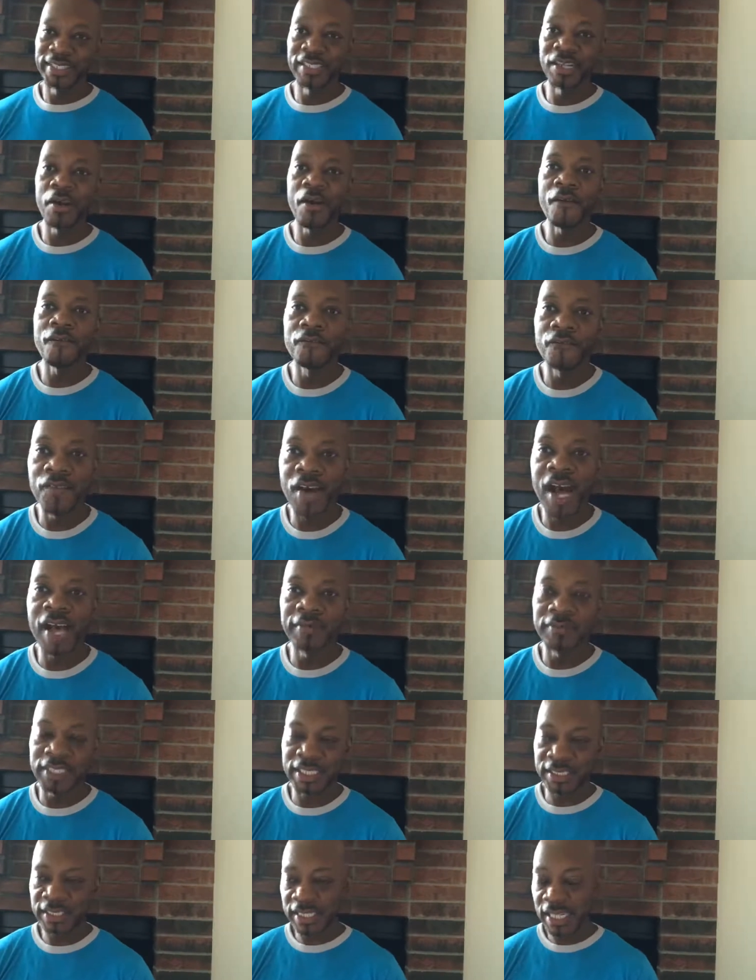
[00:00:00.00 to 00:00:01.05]
There are
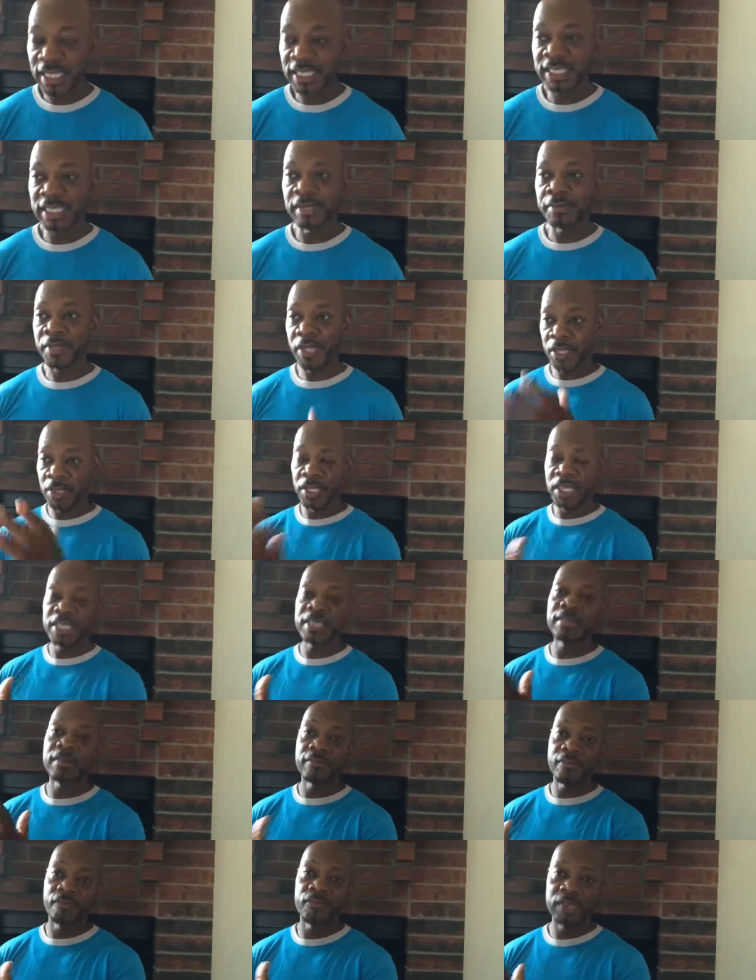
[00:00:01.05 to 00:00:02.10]
five success tips, and
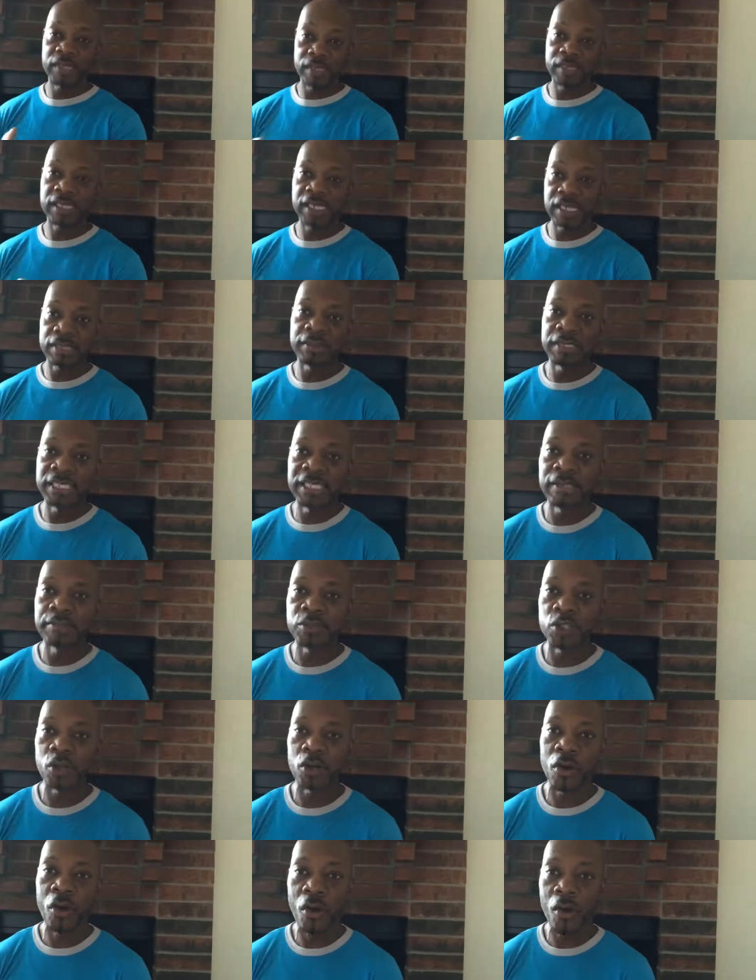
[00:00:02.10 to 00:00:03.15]
these success
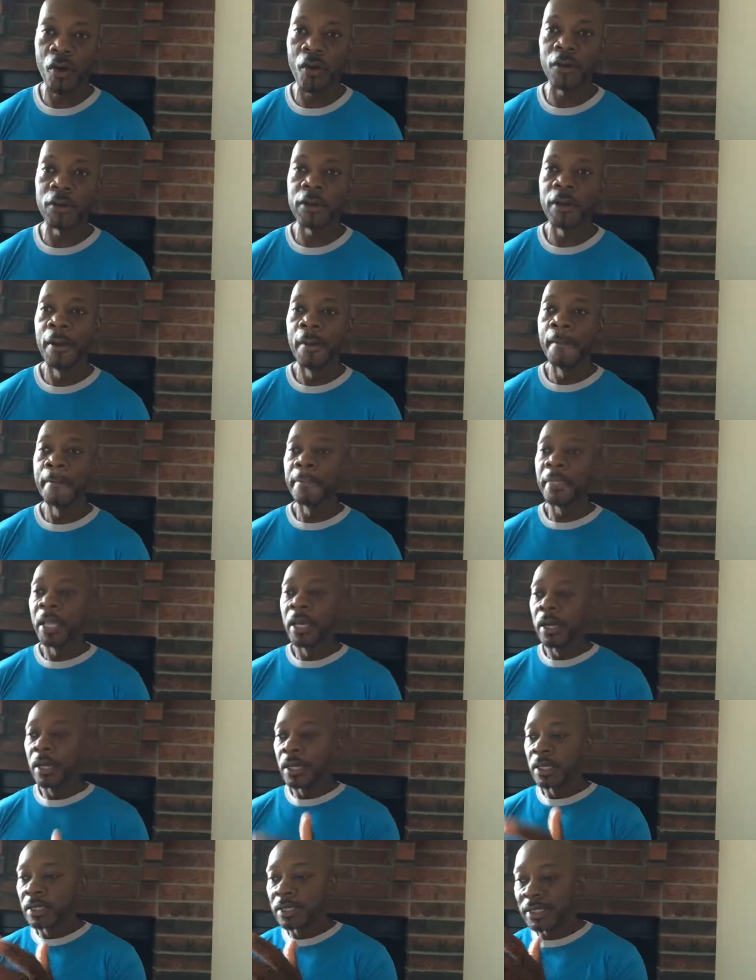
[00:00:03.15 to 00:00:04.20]
tips are called
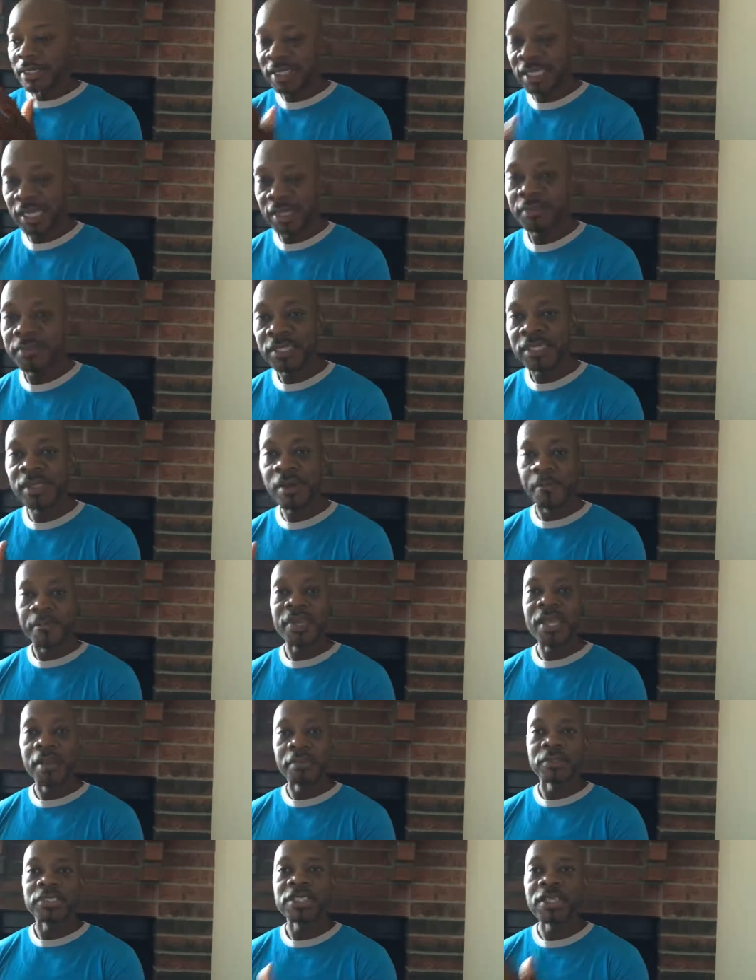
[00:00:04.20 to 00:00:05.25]
tips to
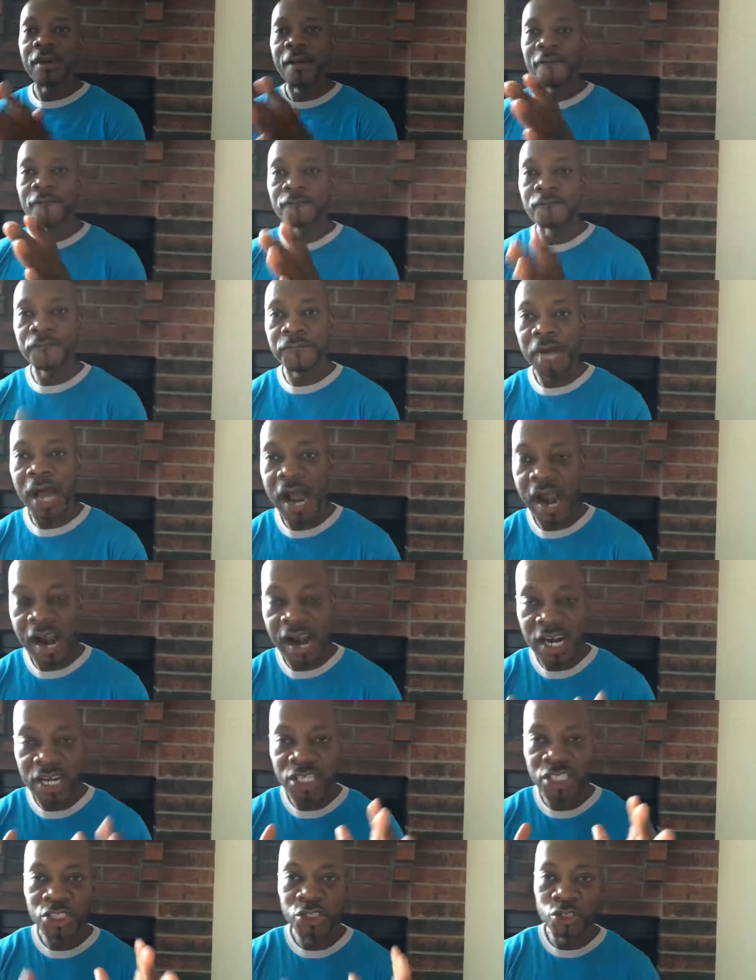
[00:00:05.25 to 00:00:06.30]
be able to
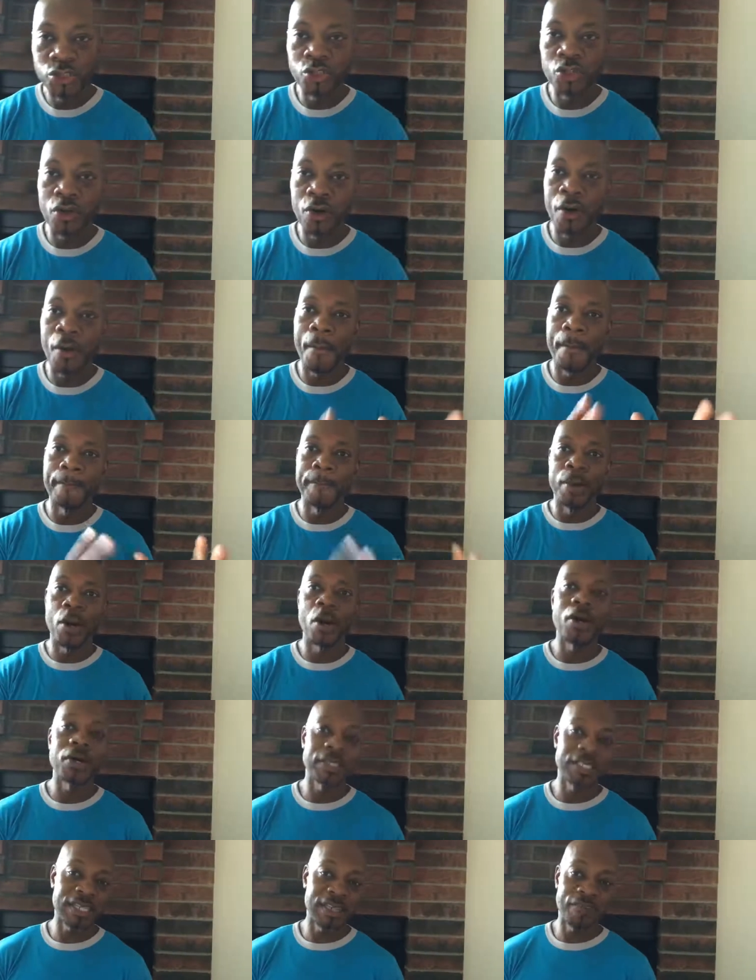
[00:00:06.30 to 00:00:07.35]
fire your
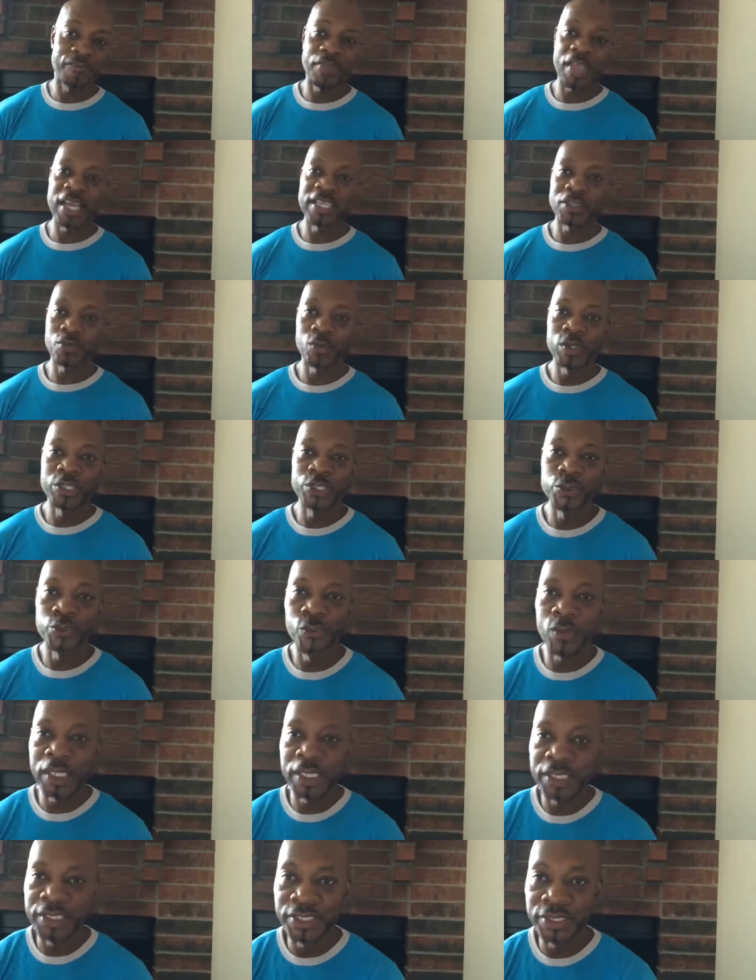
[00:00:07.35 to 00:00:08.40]
boss if that's what you
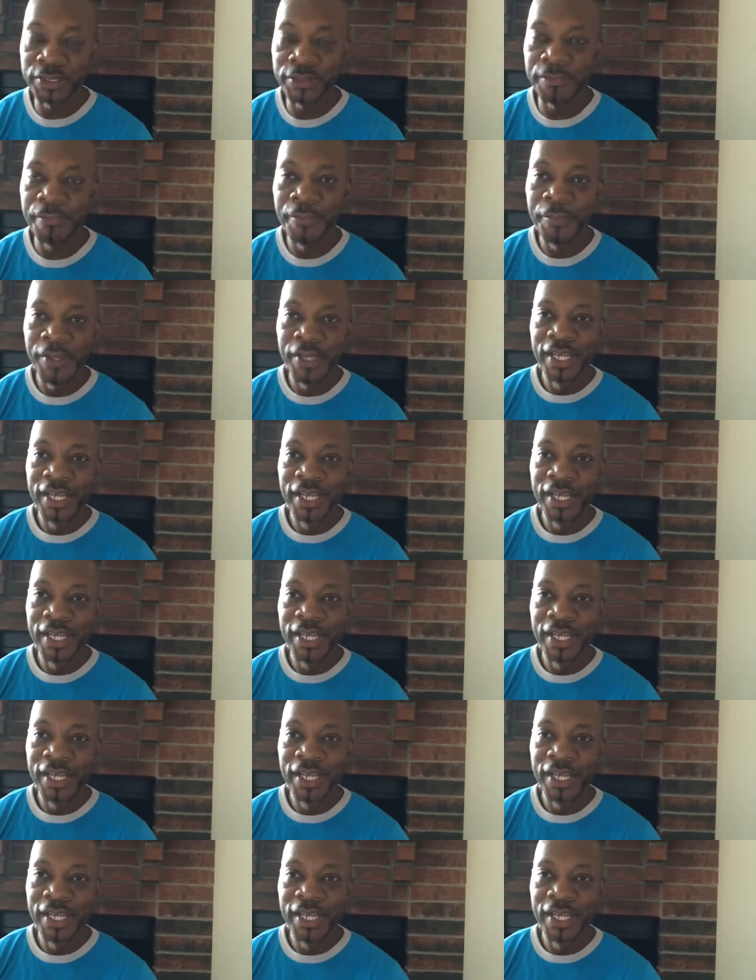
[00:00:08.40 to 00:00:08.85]
want to do.